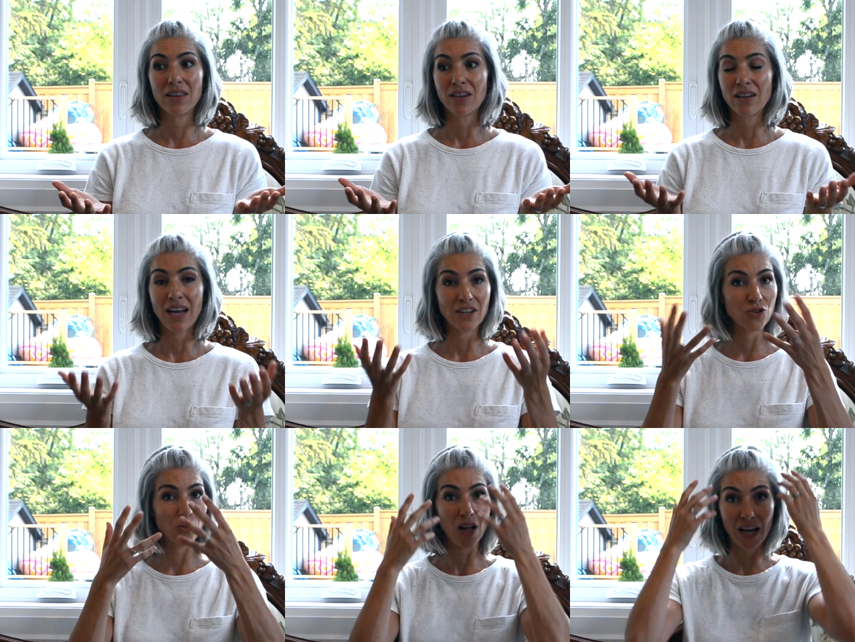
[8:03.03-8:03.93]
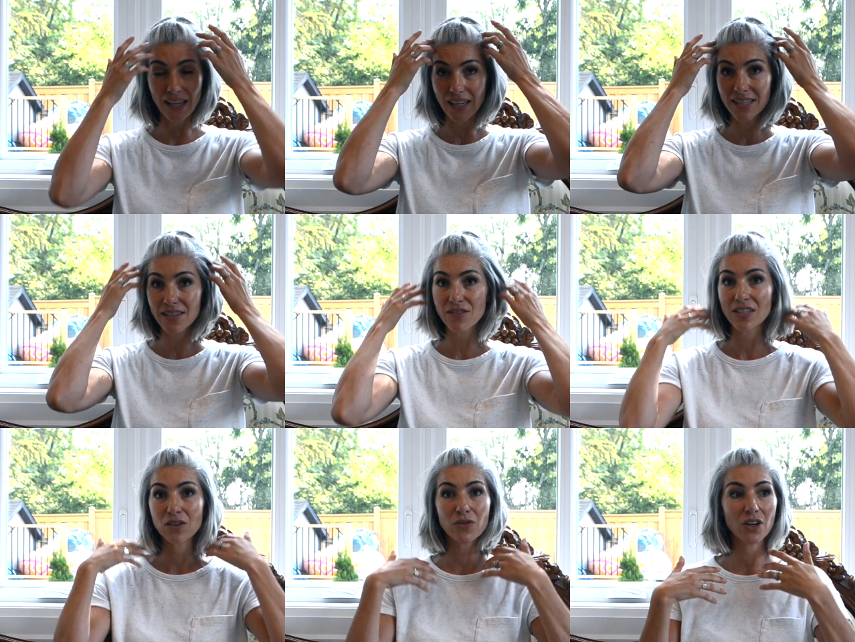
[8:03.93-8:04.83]
the natural highlights of
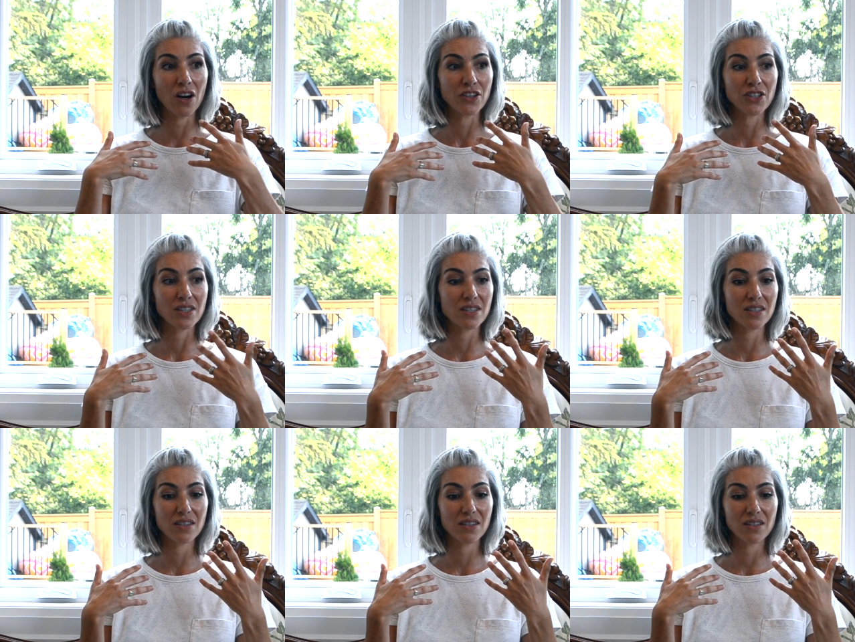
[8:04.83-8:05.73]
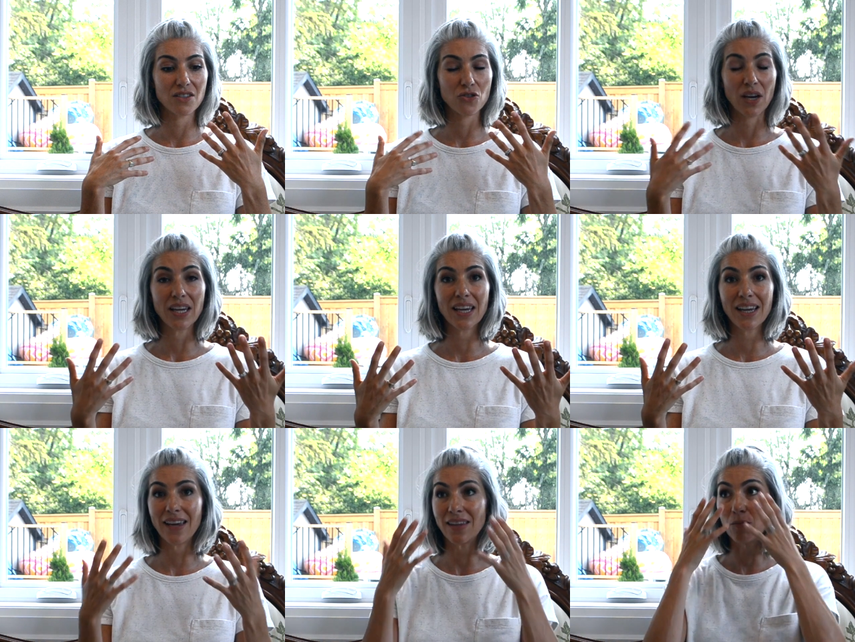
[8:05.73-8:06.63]
silver are just
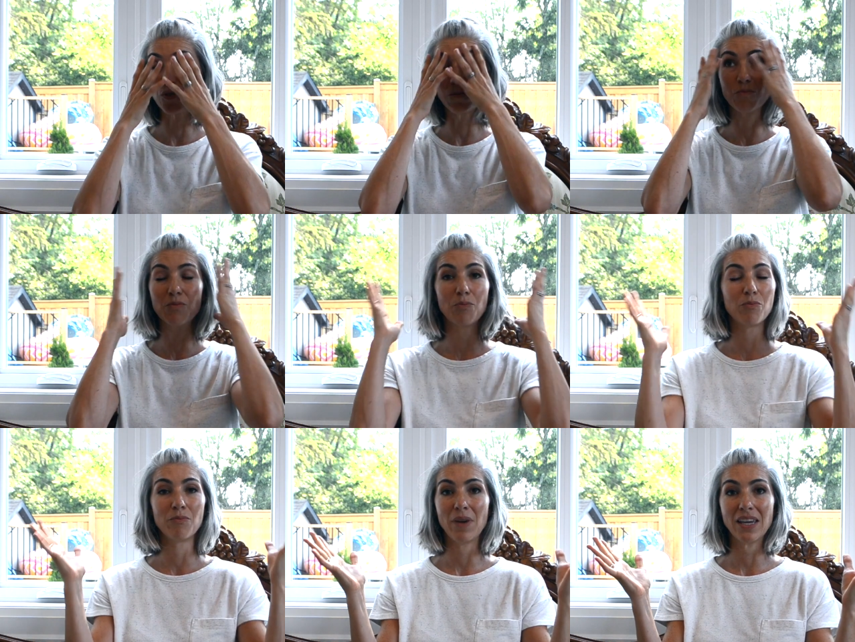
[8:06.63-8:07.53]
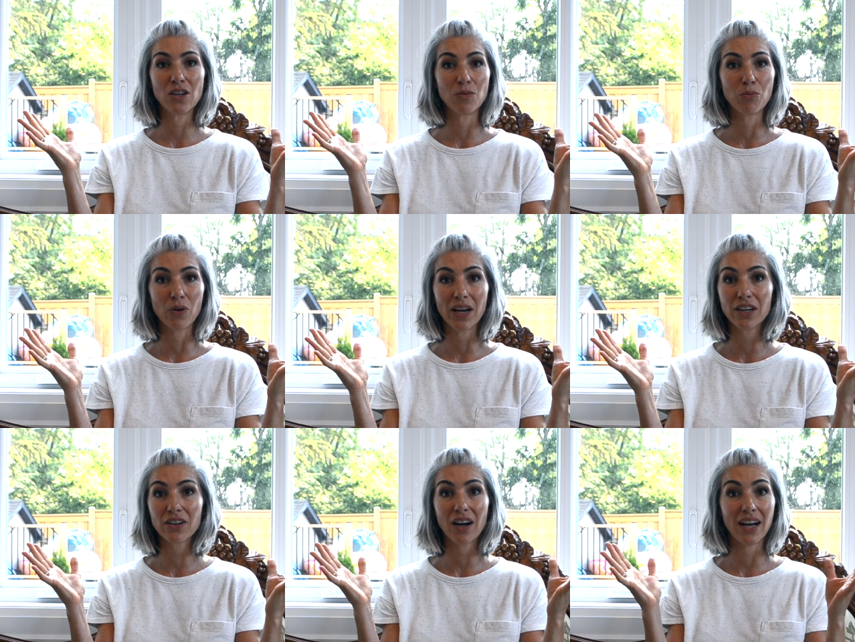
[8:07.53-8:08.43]
striking and they've just make you
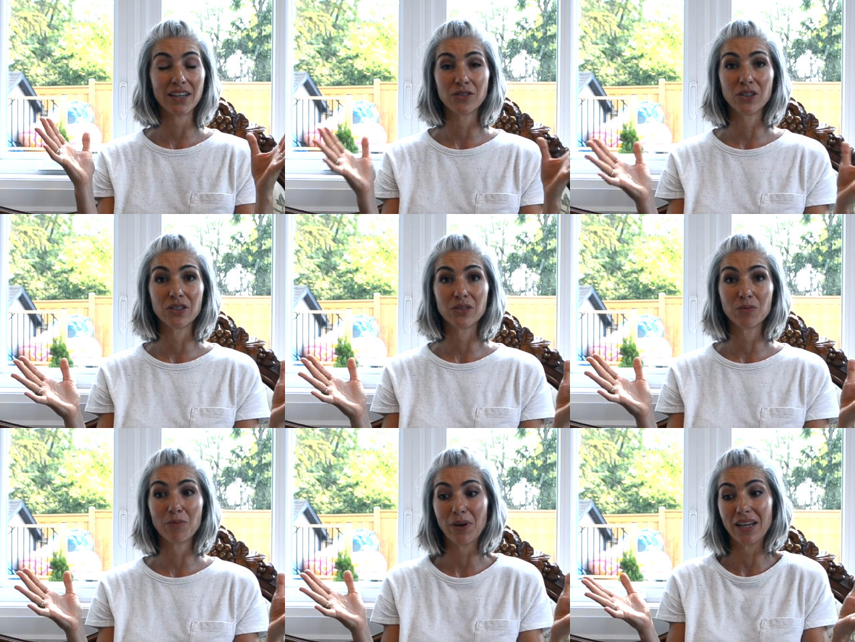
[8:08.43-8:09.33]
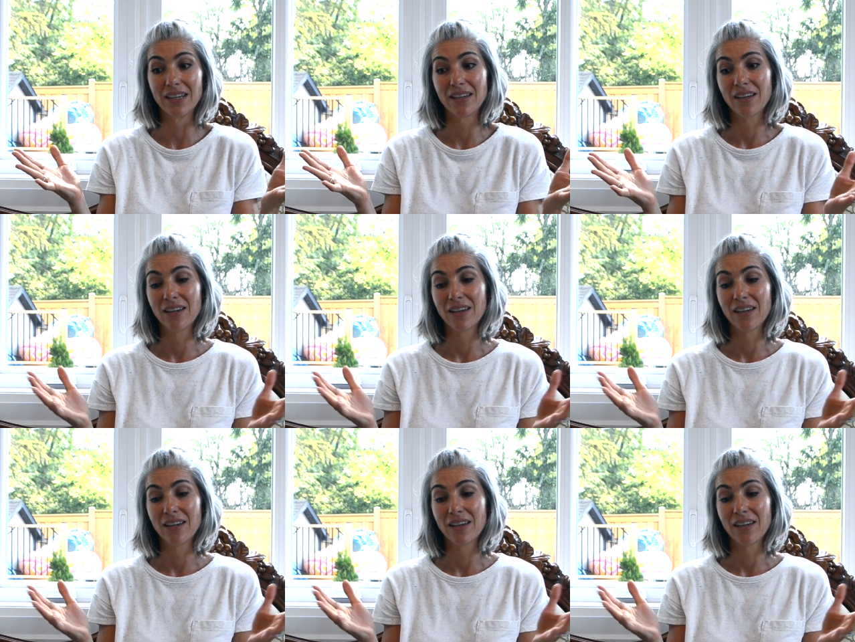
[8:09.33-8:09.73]
brighter. I don't know, but